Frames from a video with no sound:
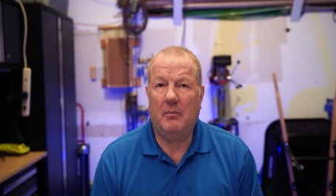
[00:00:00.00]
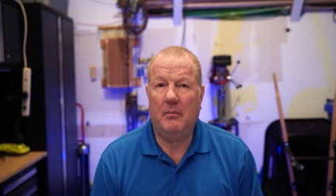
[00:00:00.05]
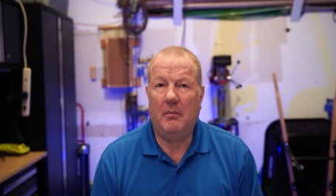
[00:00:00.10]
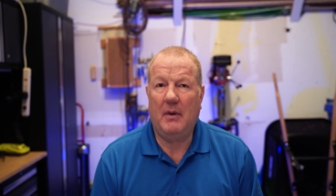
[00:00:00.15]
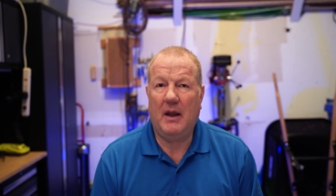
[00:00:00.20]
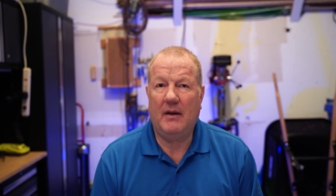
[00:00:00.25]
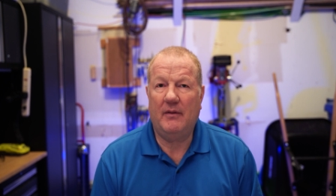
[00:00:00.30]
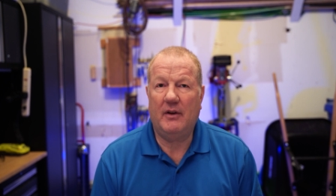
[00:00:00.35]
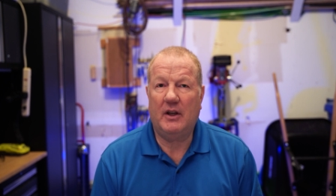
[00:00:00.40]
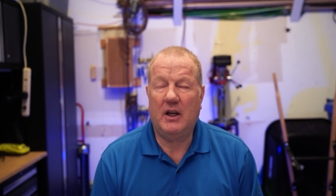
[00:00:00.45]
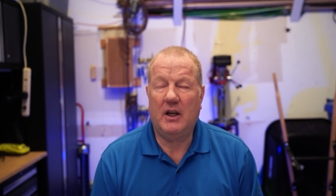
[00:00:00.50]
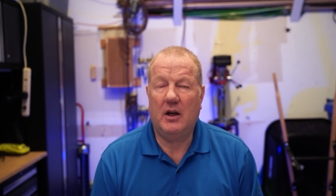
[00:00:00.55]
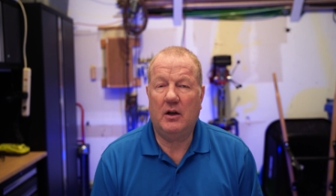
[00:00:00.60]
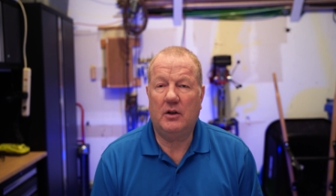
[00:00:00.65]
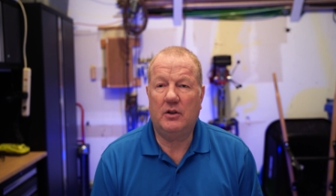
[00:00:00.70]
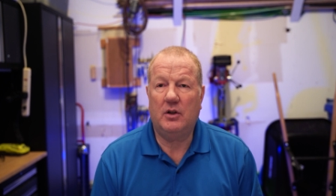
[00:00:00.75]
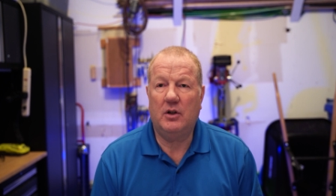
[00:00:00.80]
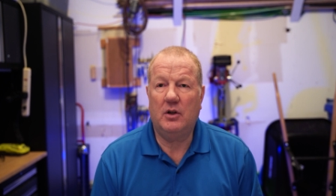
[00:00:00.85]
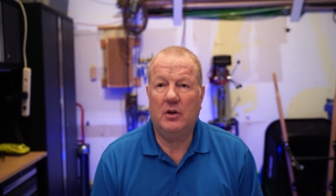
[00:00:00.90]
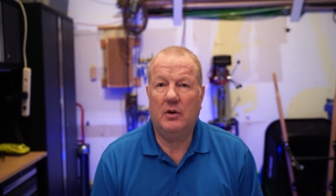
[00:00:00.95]
Mavic Air
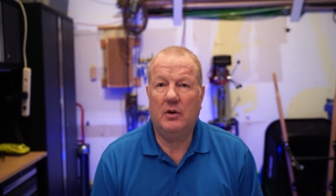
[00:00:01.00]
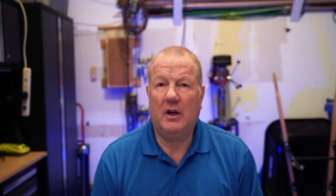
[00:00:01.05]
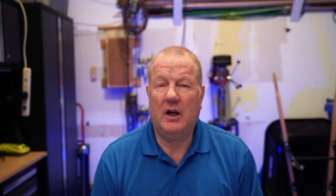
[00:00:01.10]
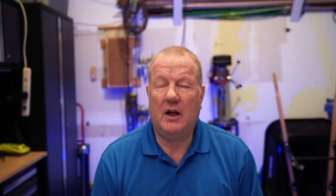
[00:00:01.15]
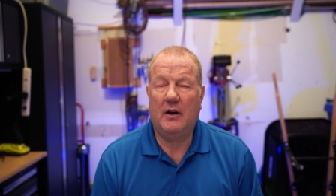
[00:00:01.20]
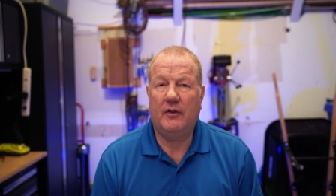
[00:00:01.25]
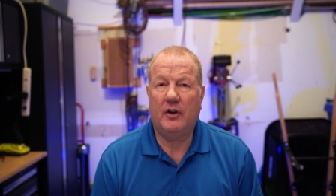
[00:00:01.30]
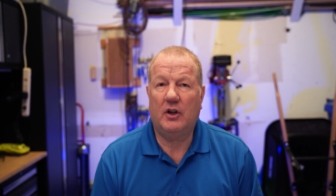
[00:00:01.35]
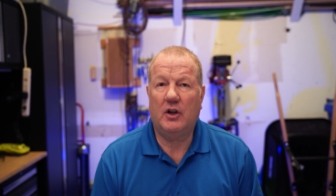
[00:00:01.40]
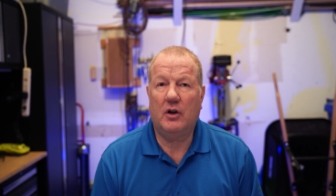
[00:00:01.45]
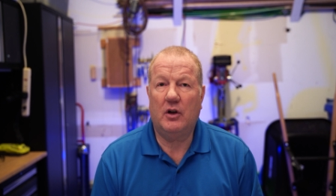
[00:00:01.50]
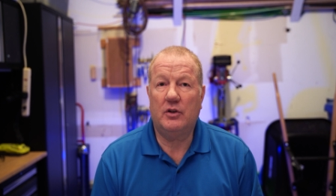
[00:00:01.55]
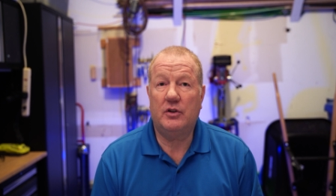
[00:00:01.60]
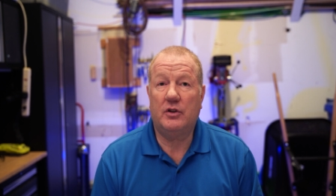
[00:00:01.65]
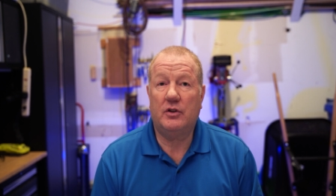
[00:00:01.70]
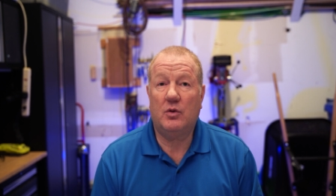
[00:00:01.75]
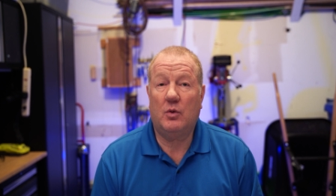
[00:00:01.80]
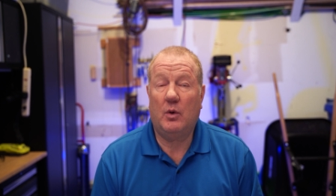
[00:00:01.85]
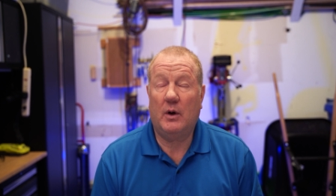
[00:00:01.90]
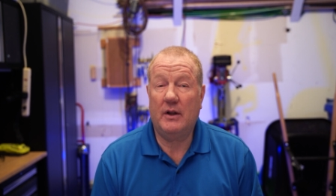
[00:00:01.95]
2. It often
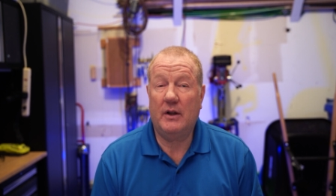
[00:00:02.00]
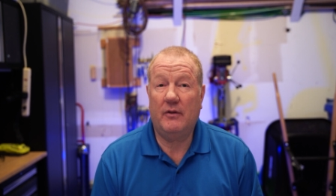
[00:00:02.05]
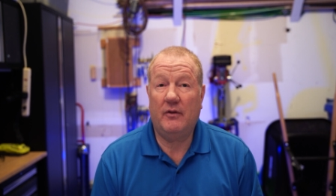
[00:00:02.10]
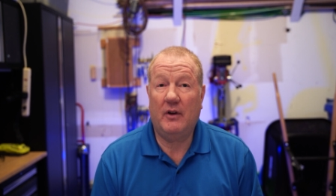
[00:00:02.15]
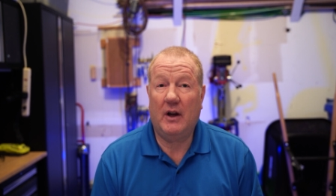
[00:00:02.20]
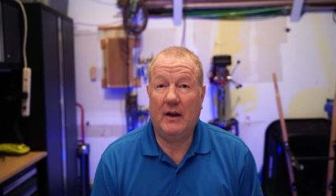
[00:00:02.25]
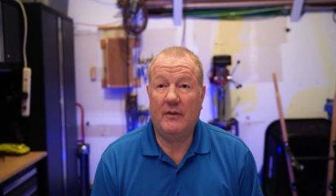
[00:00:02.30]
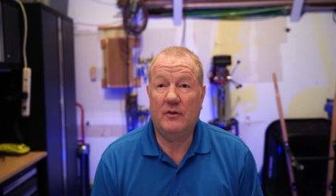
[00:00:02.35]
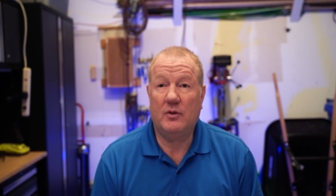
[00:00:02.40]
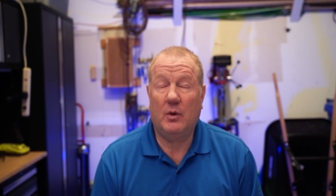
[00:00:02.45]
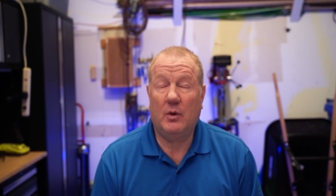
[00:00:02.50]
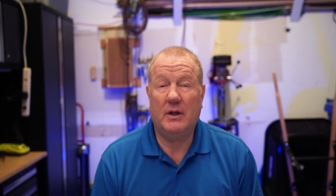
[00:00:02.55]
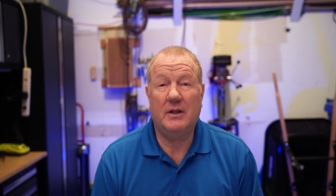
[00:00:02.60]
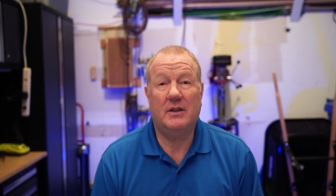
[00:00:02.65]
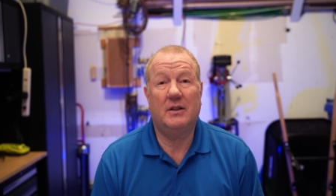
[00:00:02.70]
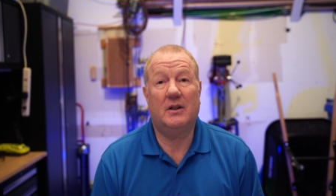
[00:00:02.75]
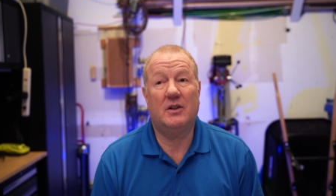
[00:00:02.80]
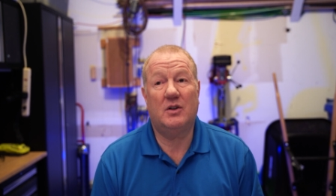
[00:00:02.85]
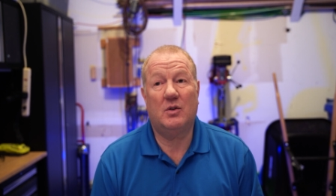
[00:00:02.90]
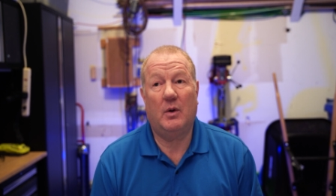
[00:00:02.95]
goes 25,
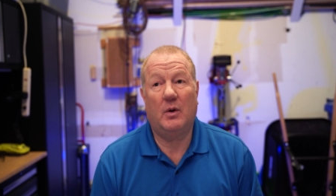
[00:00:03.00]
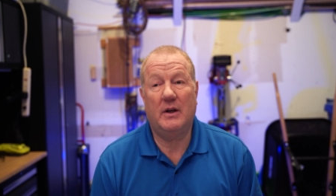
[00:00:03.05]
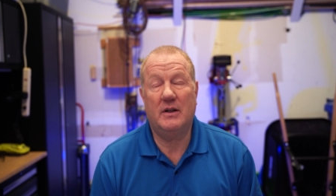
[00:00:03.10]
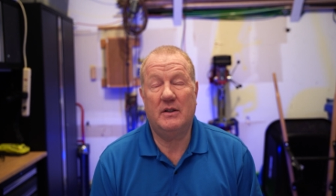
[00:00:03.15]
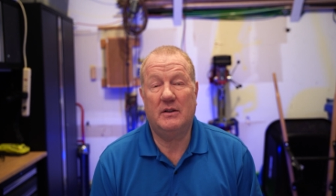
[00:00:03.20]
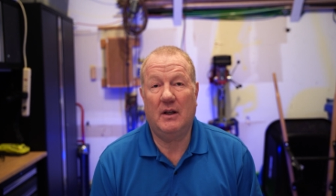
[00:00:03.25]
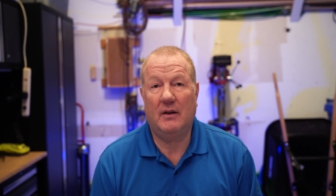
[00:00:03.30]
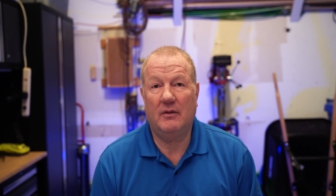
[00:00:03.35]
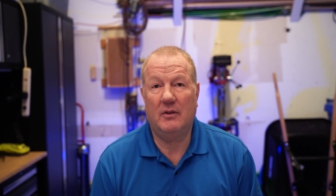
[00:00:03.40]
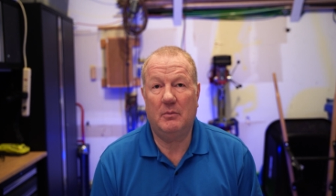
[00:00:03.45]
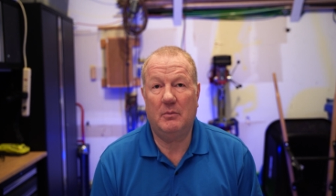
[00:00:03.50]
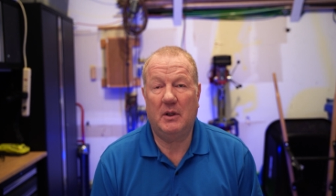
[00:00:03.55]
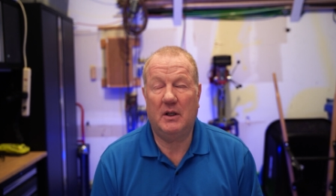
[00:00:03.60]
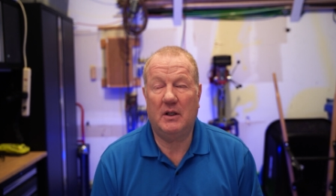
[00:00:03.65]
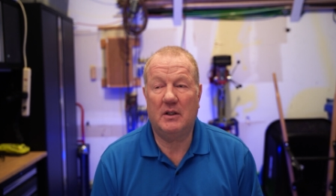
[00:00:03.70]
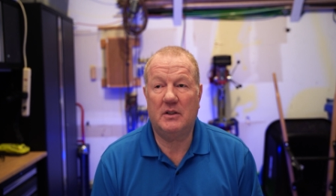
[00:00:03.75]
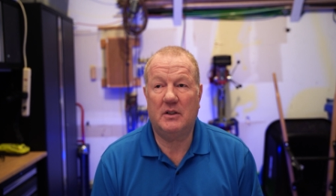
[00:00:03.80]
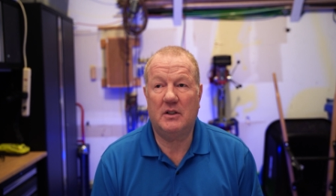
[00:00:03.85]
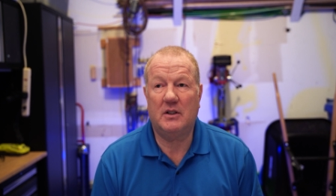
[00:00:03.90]
26, 27 minutes.